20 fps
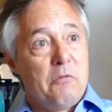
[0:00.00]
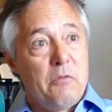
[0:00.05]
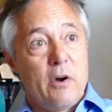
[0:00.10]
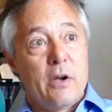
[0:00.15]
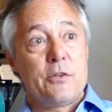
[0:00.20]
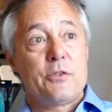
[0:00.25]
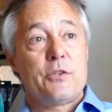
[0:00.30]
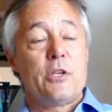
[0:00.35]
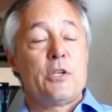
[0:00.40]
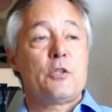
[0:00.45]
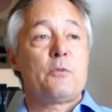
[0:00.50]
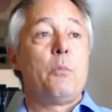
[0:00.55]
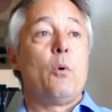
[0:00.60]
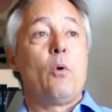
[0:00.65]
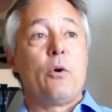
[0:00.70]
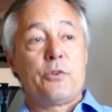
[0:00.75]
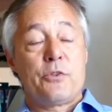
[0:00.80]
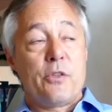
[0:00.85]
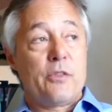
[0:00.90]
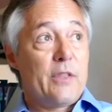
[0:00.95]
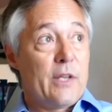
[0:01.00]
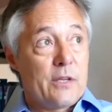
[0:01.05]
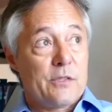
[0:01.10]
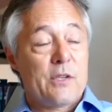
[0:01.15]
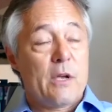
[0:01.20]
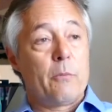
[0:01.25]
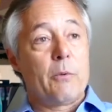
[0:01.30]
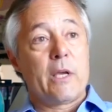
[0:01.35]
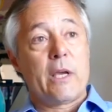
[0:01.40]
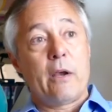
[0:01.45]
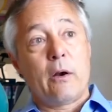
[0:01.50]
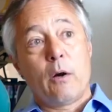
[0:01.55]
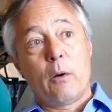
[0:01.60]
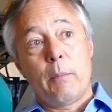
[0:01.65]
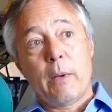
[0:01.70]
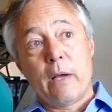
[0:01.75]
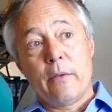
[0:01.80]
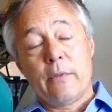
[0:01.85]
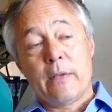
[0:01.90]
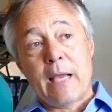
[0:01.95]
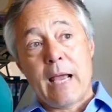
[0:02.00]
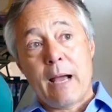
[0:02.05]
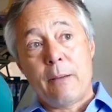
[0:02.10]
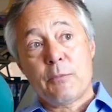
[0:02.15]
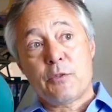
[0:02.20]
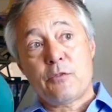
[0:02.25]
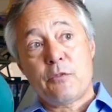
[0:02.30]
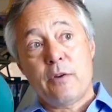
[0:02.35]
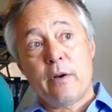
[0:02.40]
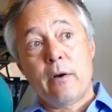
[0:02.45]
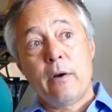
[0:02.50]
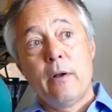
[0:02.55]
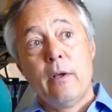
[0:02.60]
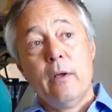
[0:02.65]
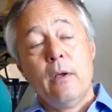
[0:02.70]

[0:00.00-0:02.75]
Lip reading: fungi, spores, and things that we care about in the atmosphere